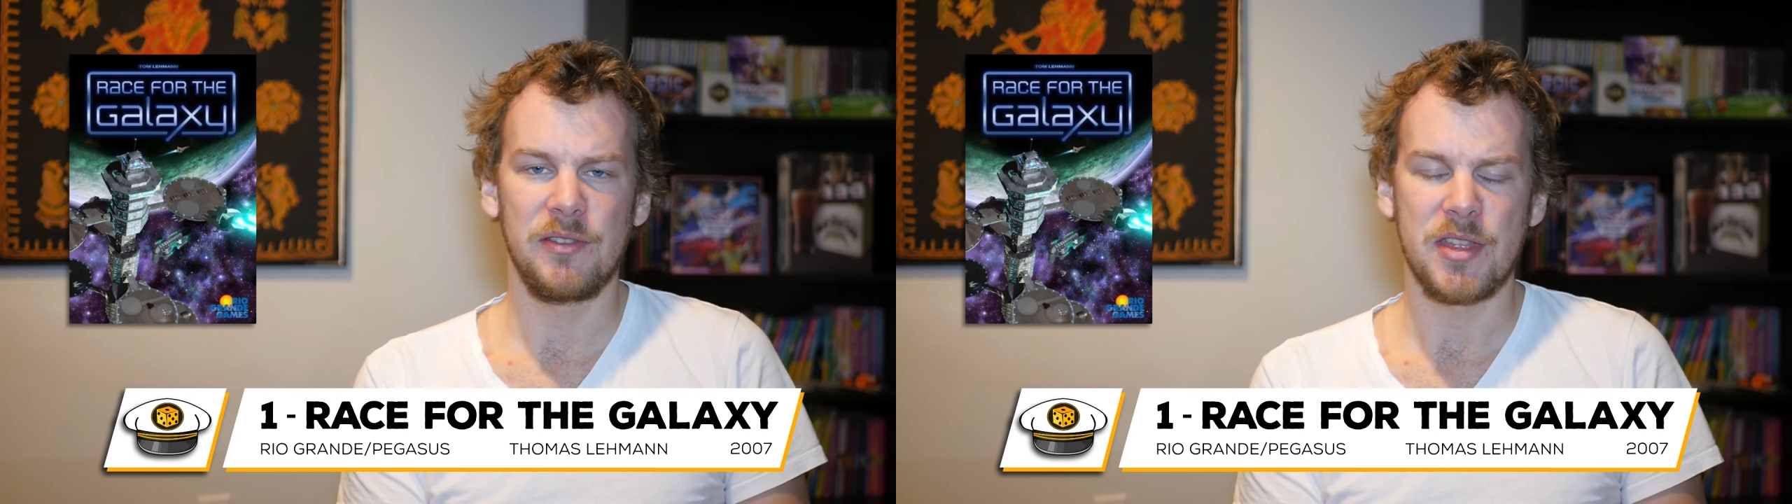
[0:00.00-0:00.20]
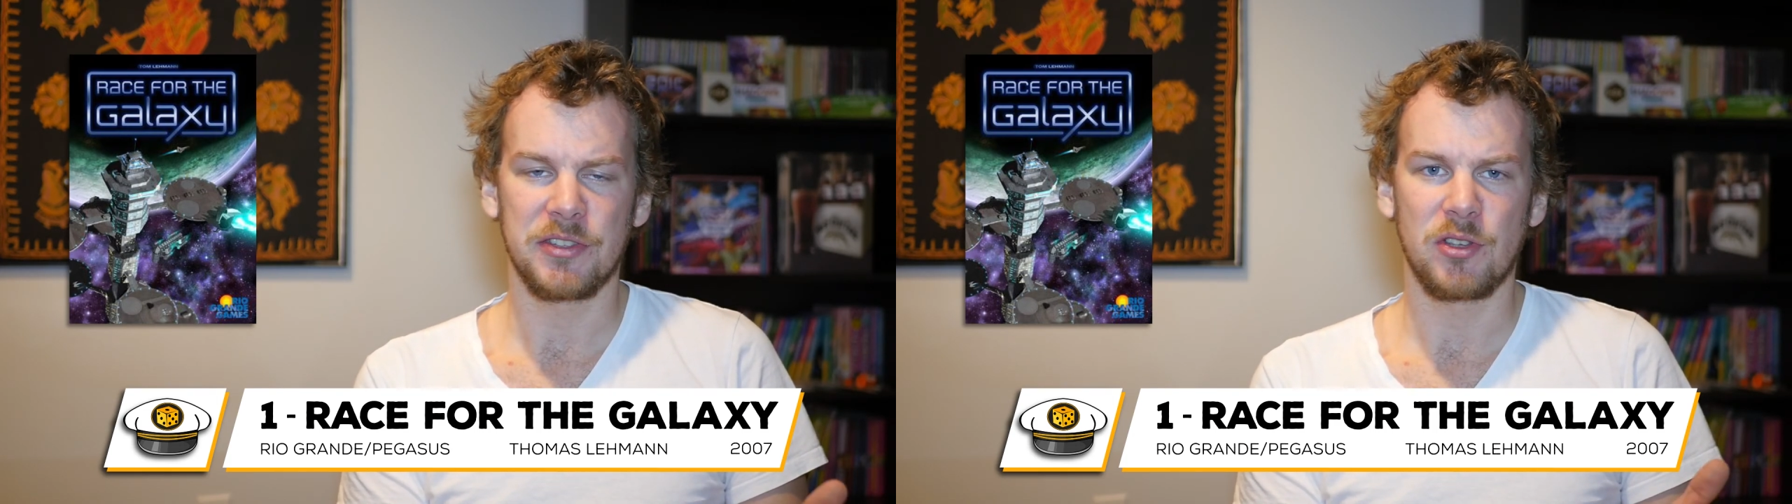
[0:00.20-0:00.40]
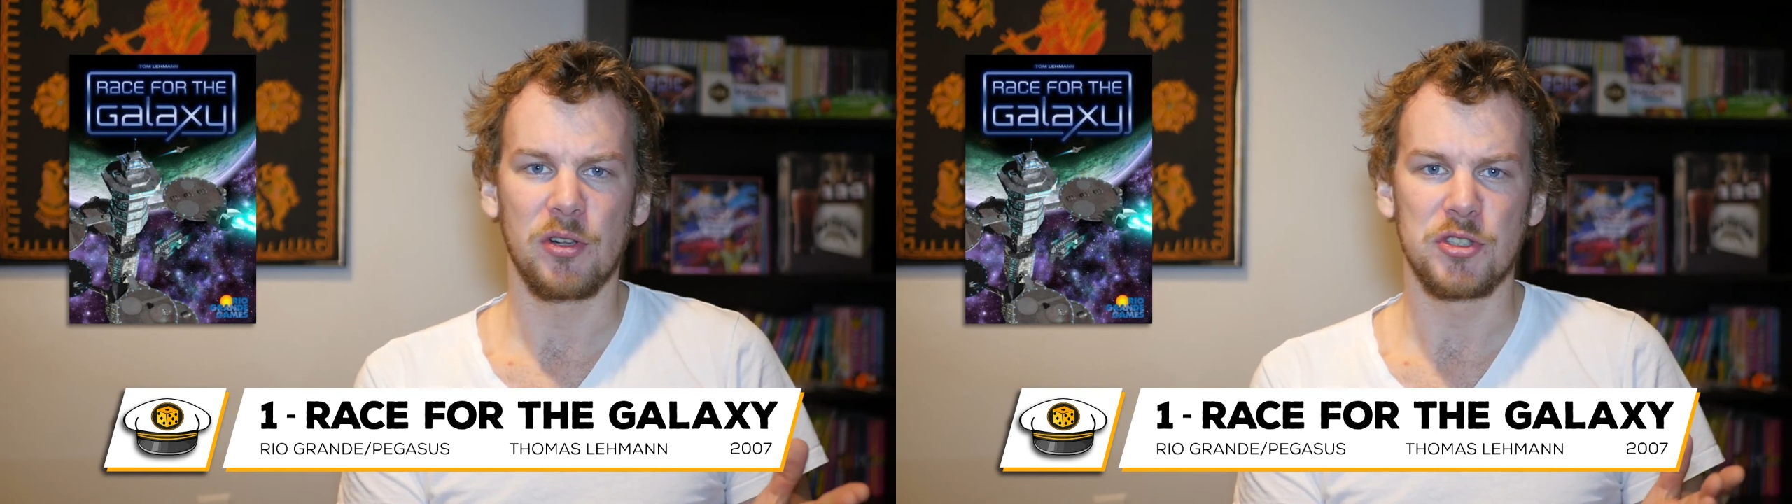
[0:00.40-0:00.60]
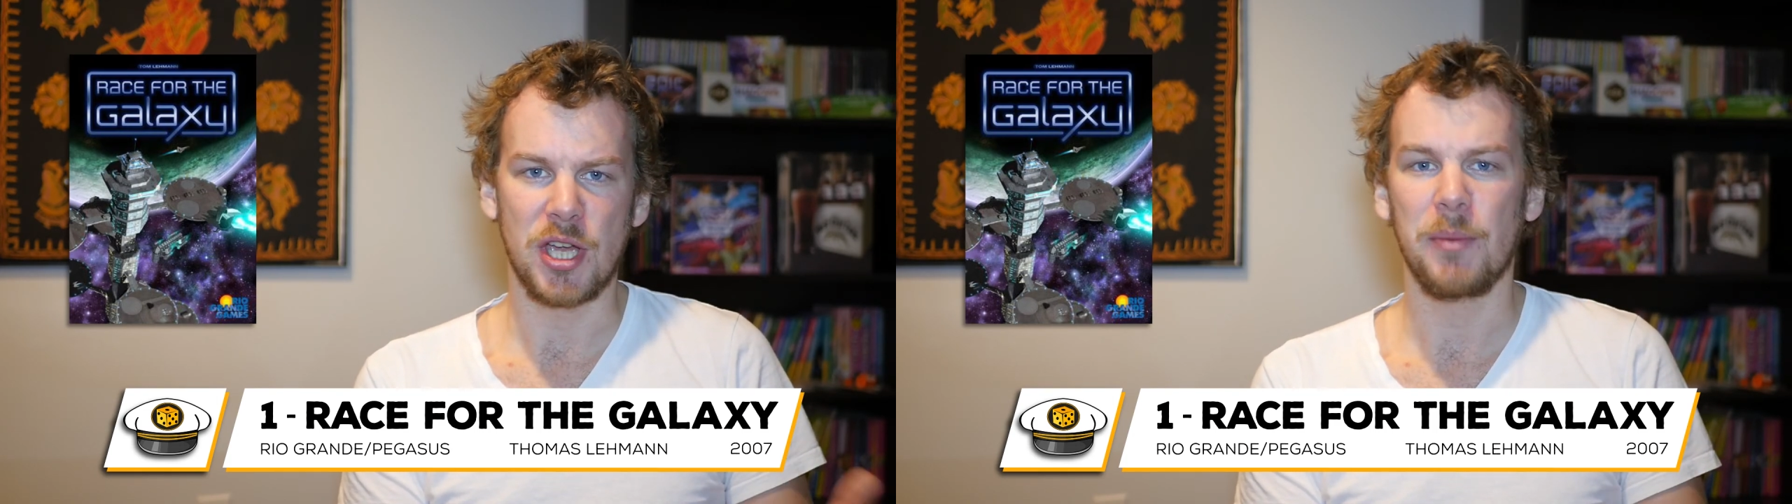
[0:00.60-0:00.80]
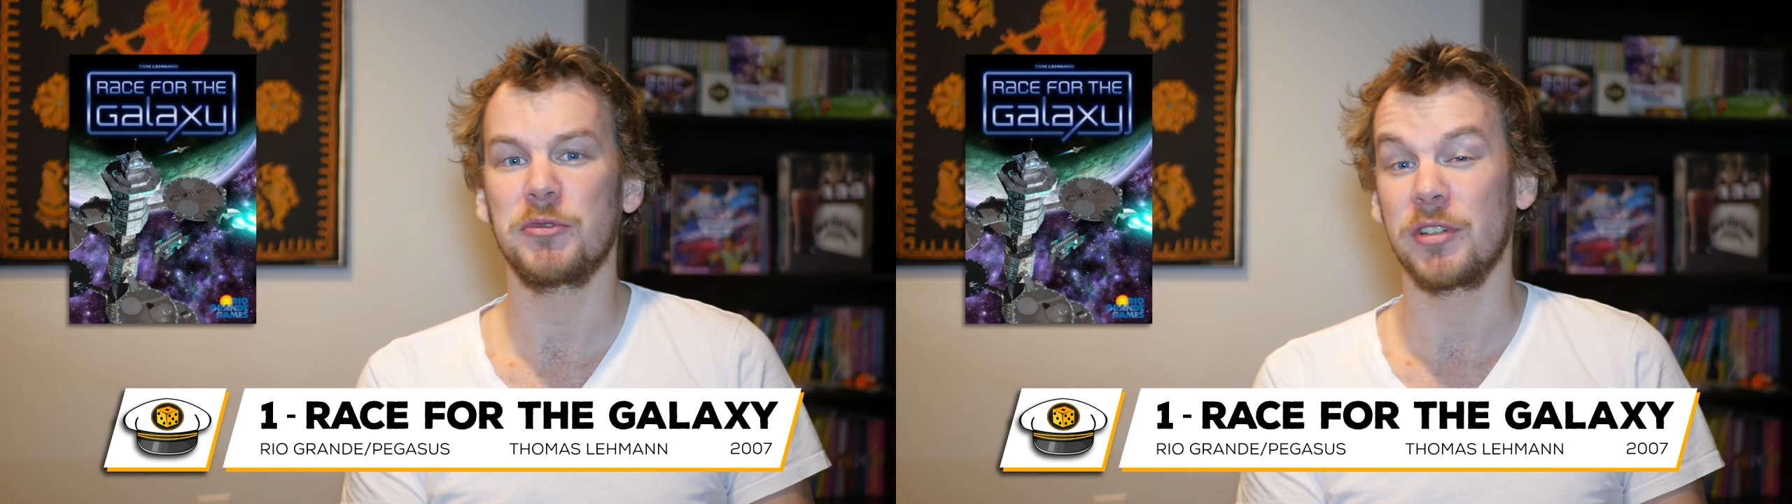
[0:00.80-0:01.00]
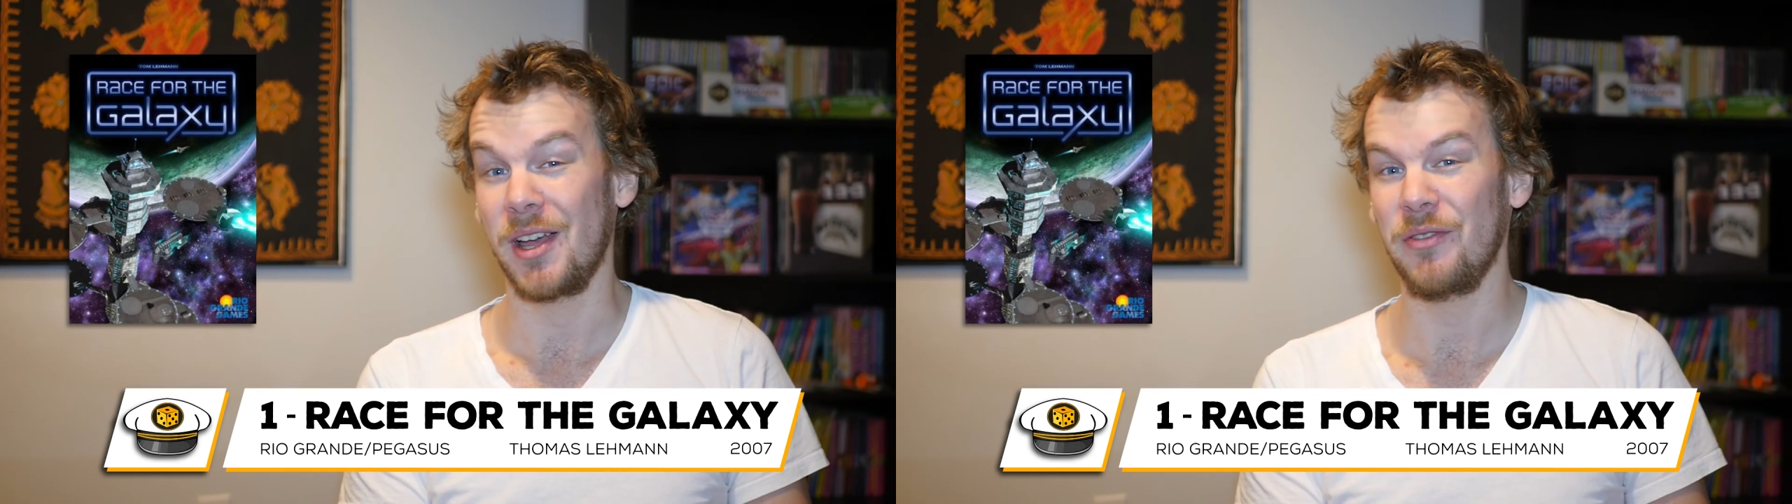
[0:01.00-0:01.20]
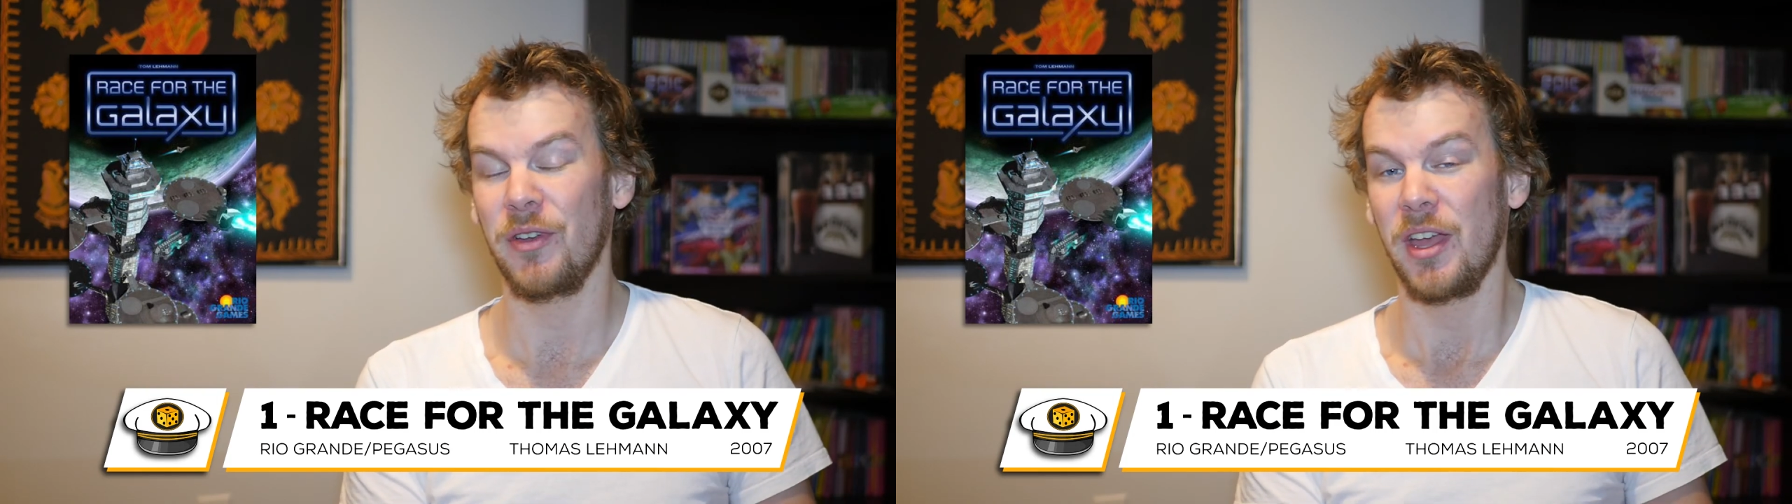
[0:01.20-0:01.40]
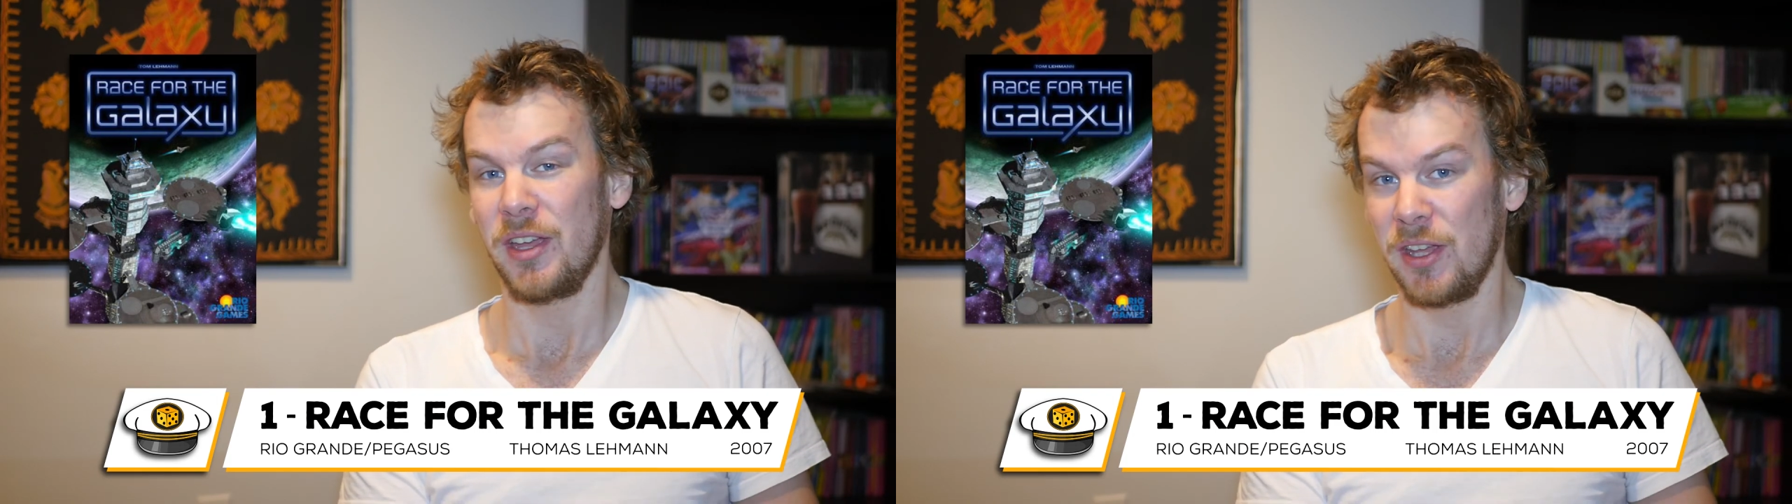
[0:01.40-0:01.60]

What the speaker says: that's called Jump Drive.